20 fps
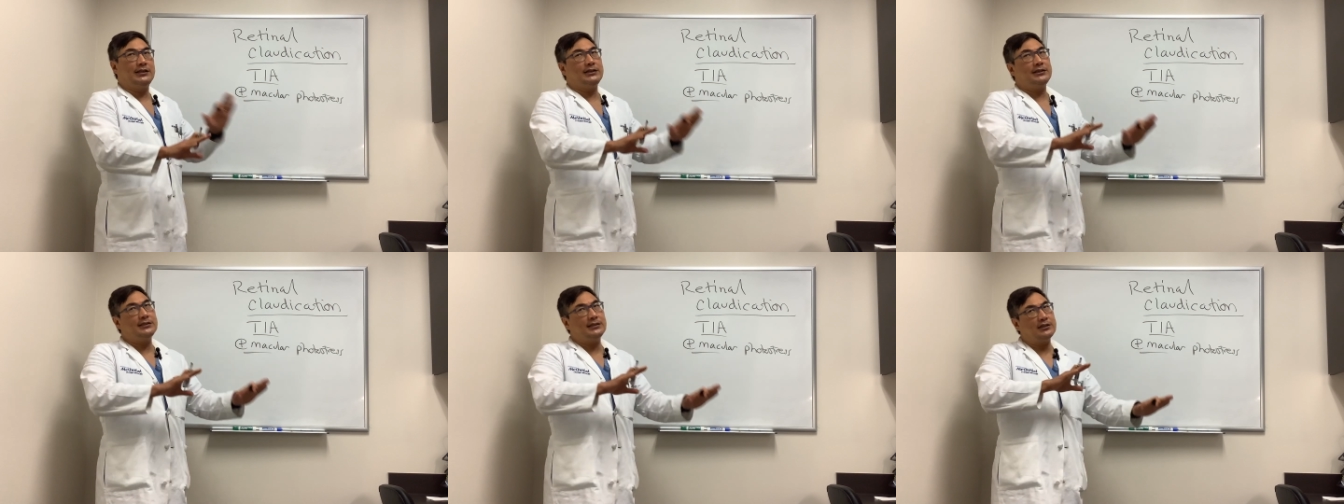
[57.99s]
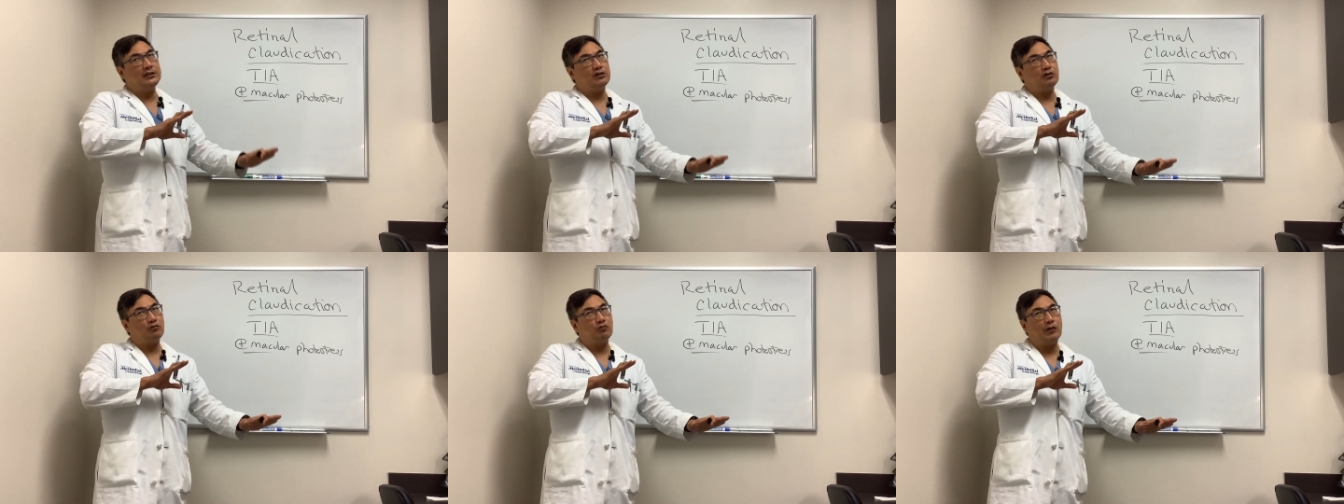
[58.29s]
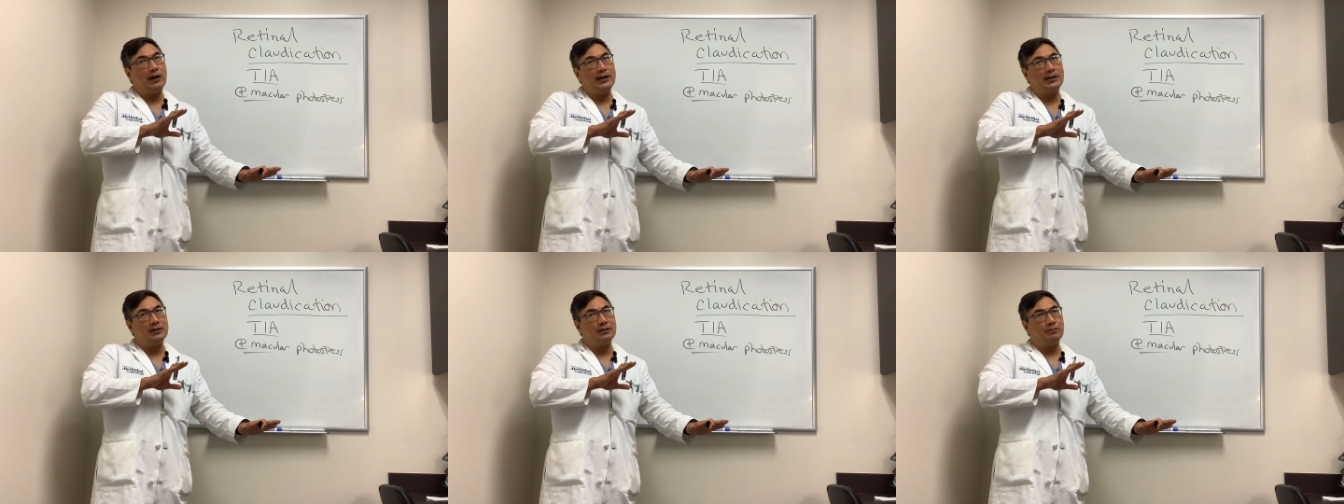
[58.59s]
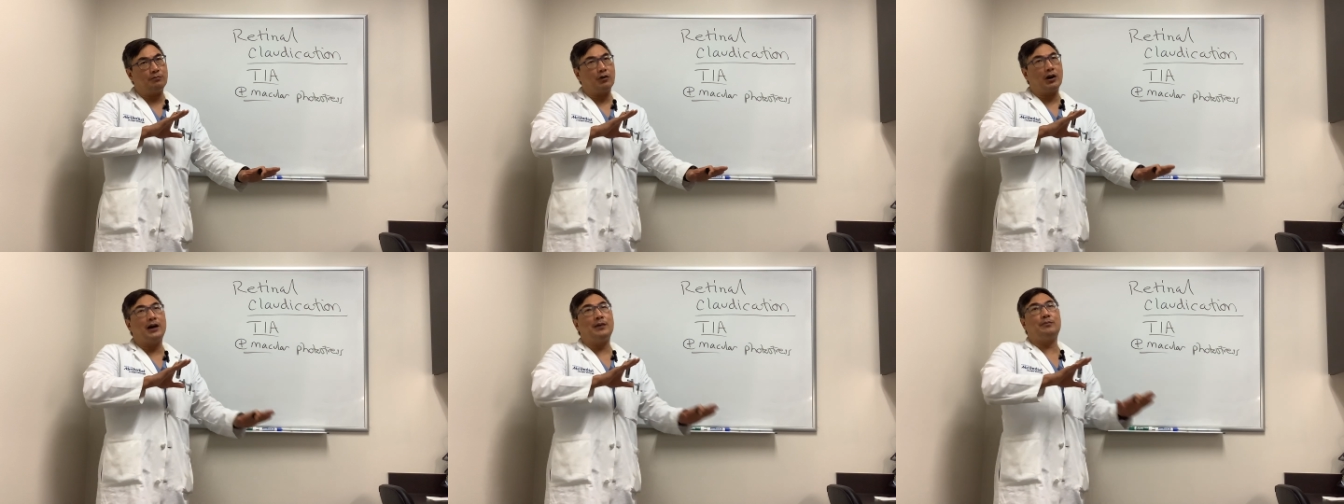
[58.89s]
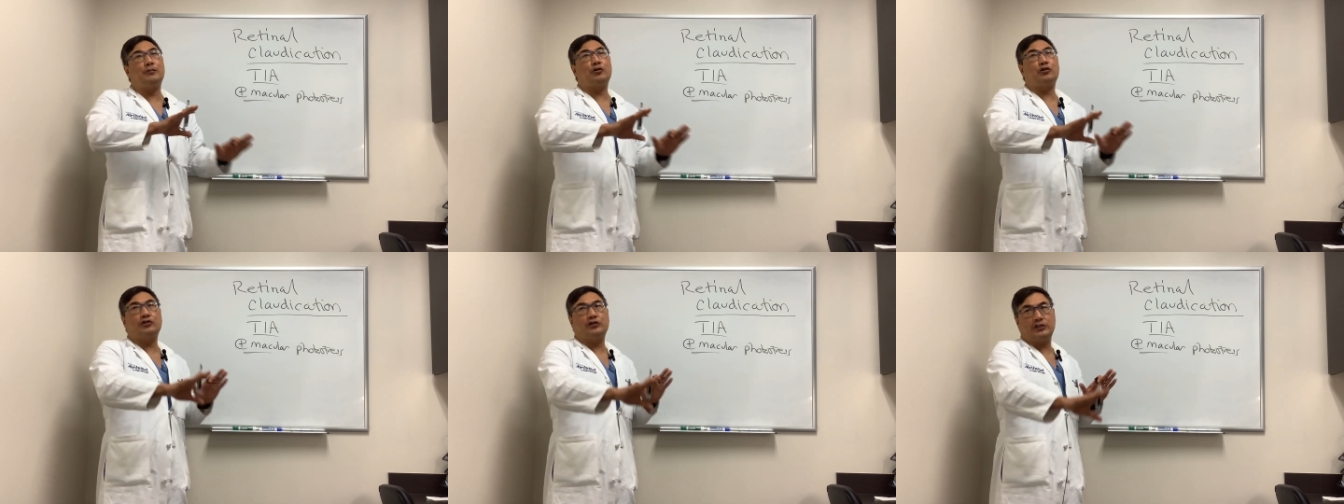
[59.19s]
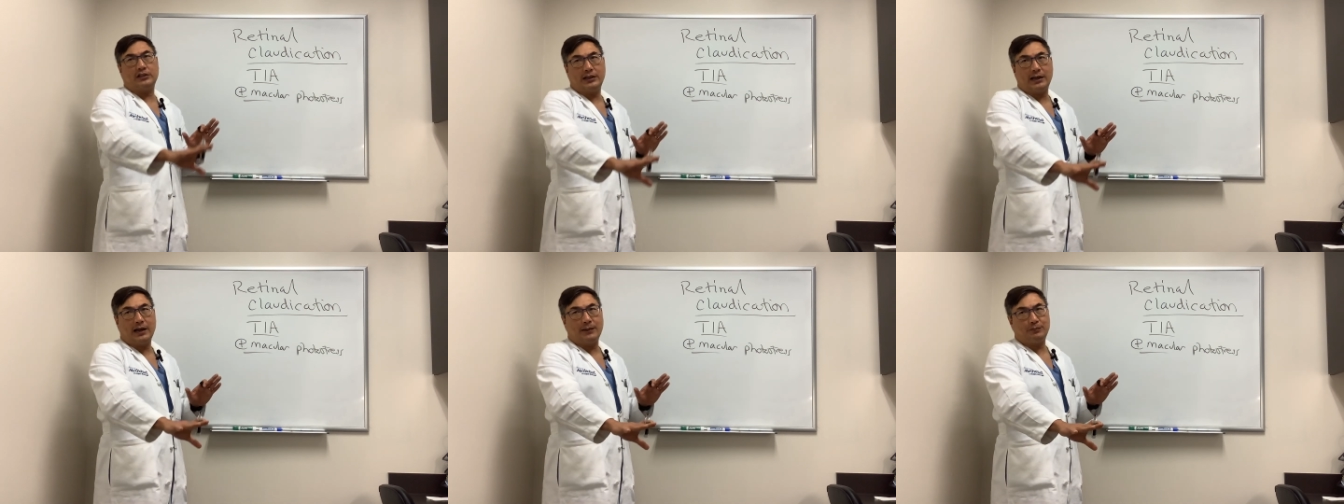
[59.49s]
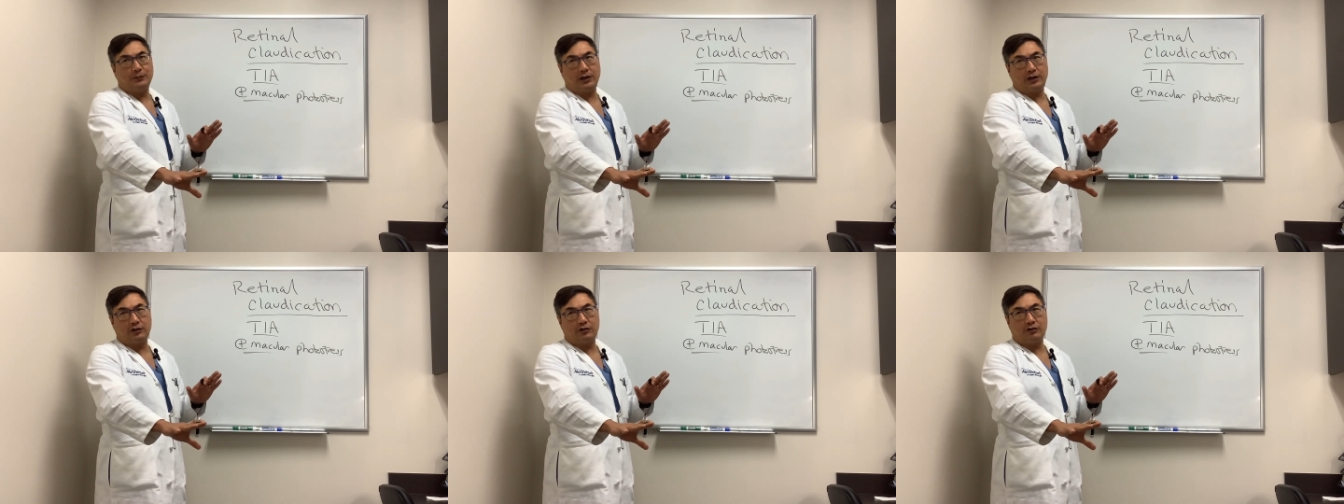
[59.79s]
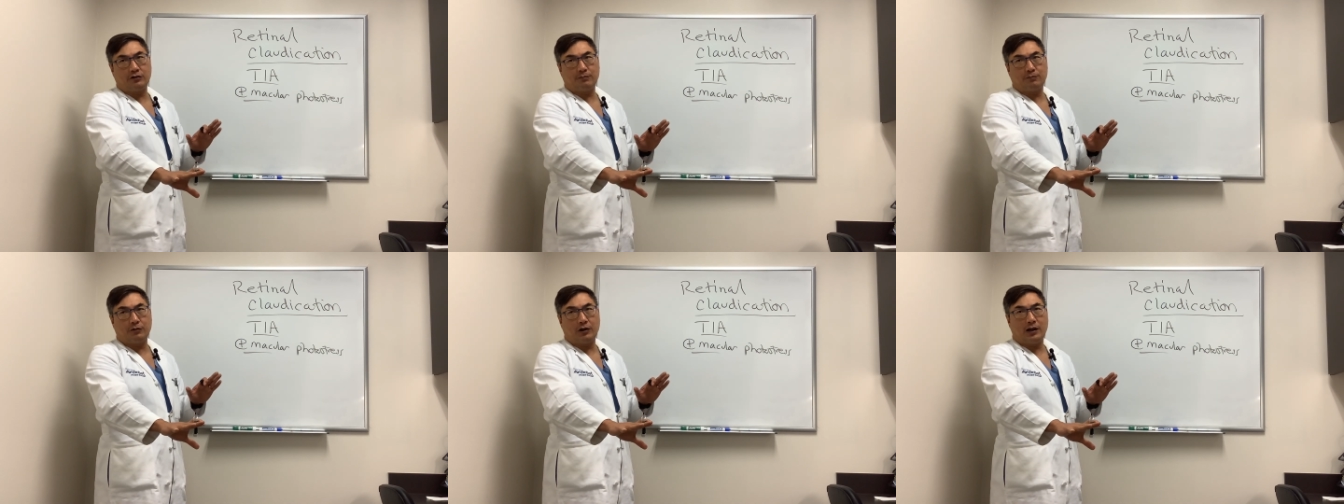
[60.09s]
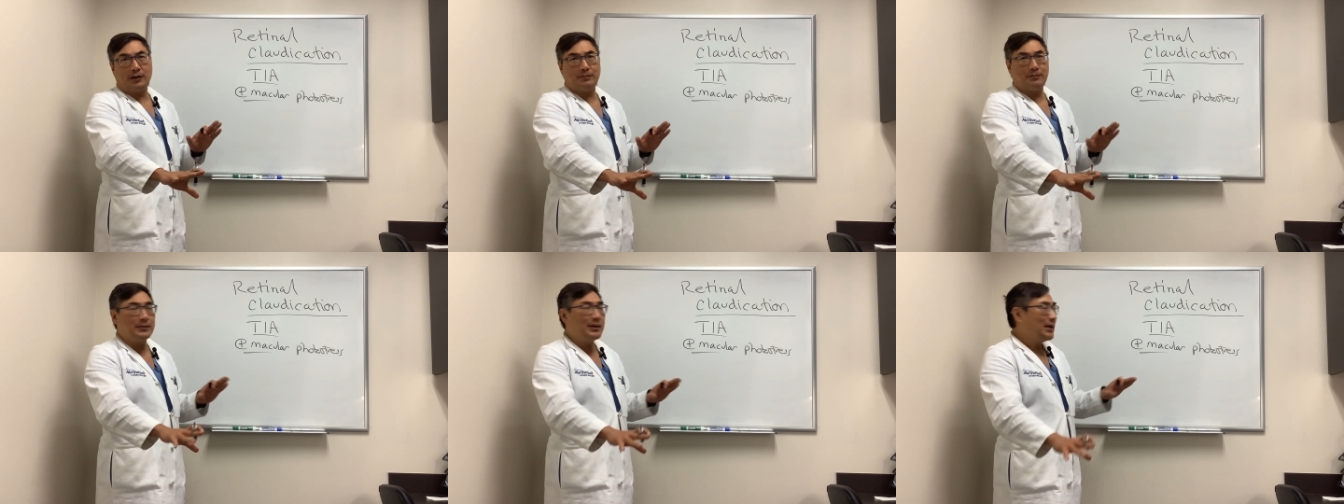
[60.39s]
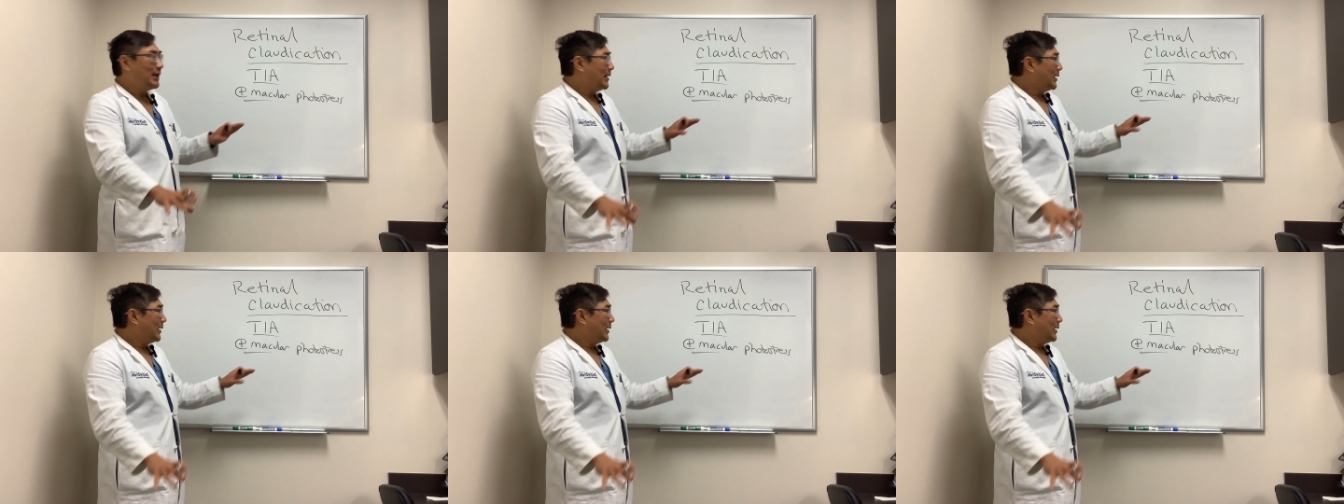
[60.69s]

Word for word: is this a retinal problem or is it an optic nerve problem?